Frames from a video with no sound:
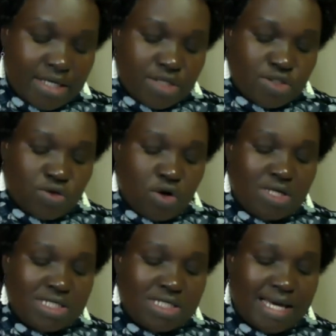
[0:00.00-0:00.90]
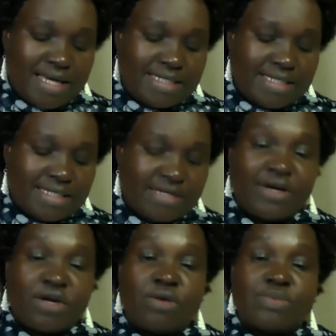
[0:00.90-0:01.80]
So long sight
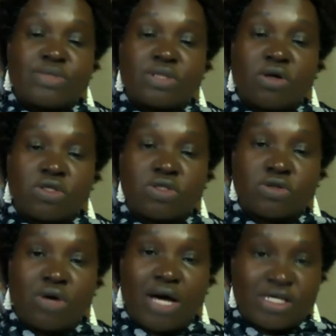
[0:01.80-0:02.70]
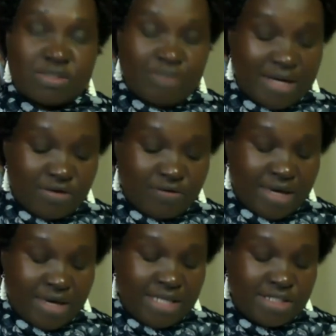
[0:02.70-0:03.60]
develops also as part of
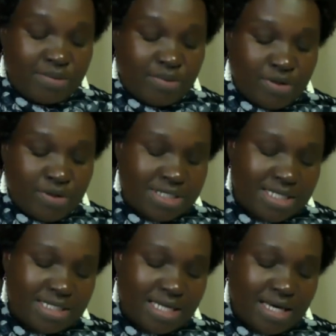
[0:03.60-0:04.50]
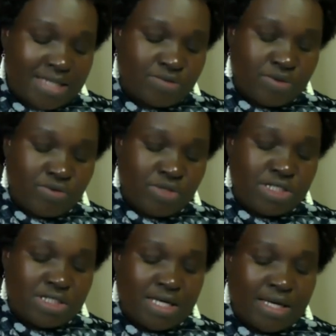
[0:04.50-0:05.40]
the aging process. As we
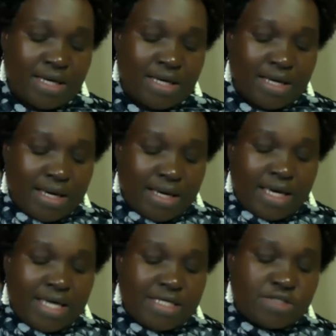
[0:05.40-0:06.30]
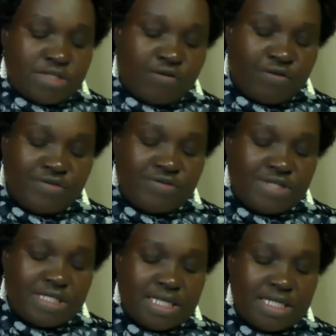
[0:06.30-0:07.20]
reach the ages of
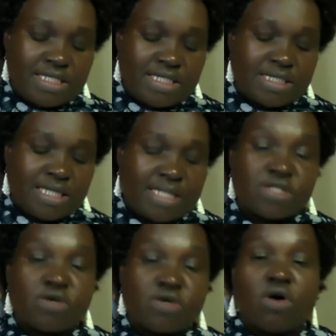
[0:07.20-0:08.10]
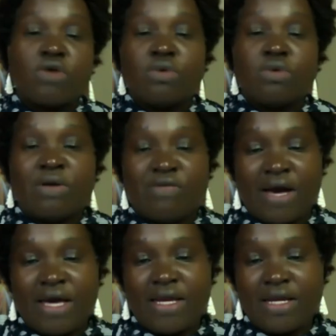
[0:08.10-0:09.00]
50, 60, and so on, we may
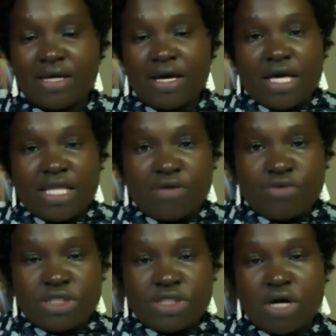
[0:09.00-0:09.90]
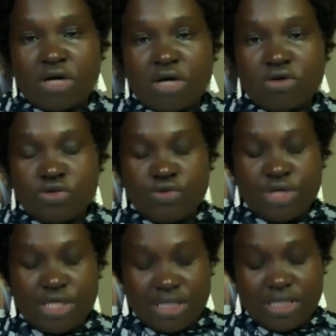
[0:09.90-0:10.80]
find that we struggle to
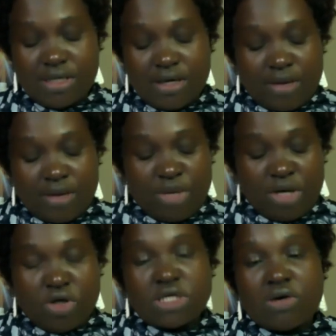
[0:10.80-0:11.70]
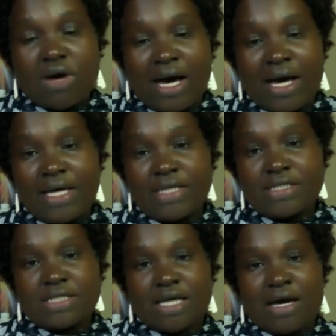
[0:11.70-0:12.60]
read because our
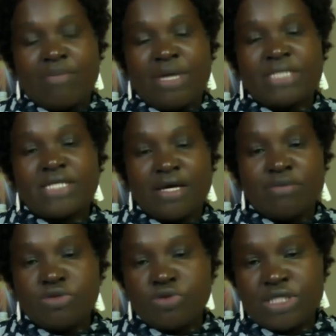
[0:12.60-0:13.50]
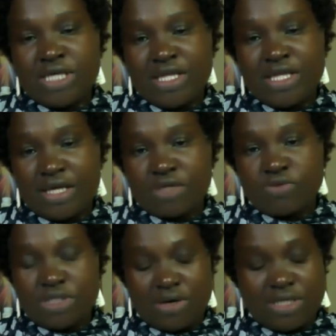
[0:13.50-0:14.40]
eyes are better able to see things
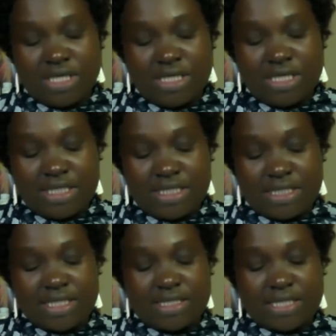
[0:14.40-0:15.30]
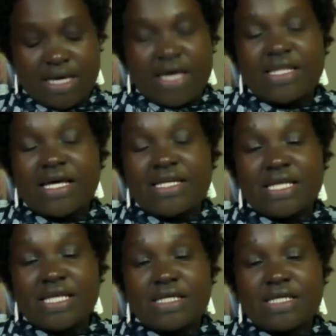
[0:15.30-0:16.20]
which are at a distance
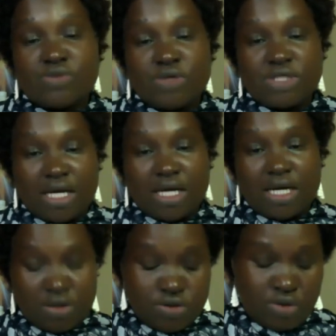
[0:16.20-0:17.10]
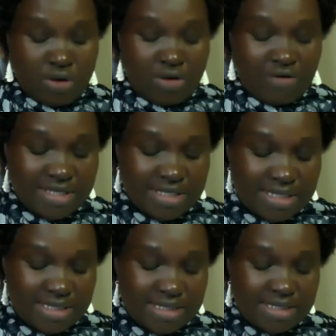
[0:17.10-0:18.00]
than things which are close to our
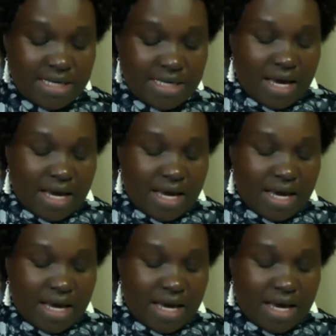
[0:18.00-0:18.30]
faces.